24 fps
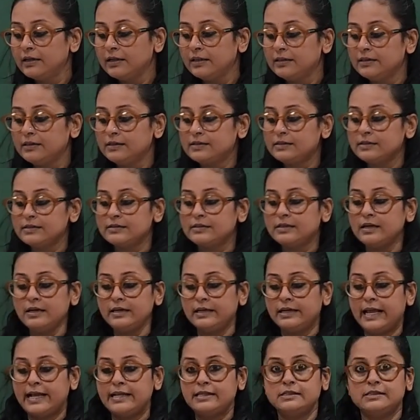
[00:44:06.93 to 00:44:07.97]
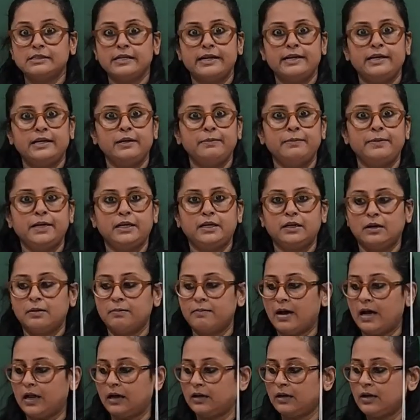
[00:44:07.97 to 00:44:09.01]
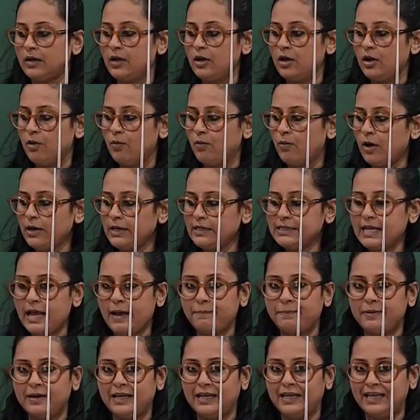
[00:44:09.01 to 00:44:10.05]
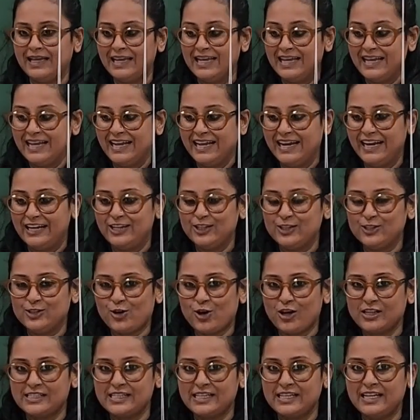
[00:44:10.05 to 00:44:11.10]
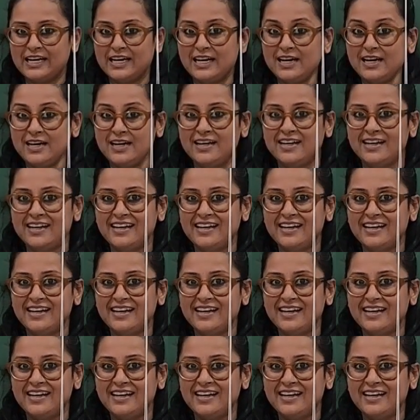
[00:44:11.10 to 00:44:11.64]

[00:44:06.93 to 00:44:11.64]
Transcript: This is the 10 centimeter mark. What is happening? It is causing a